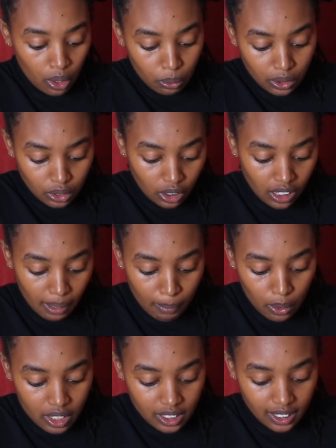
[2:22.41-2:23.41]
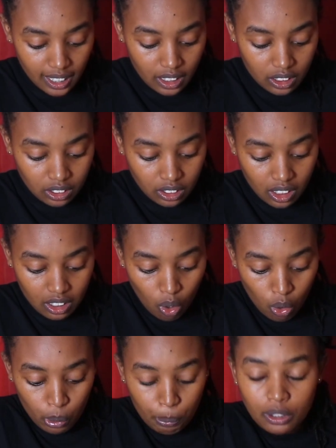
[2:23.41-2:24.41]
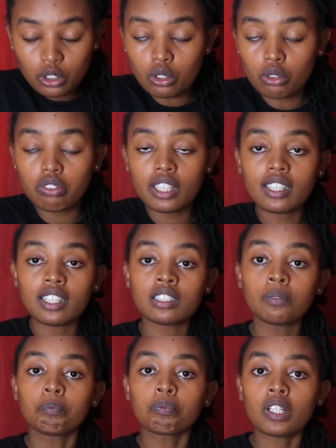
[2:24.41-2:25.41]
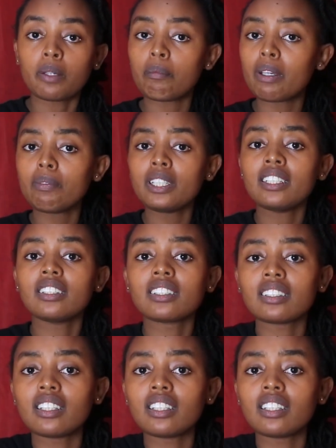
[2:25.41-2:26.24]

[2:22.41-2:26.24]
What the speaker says: And when talking about things like occupation, you find that maybe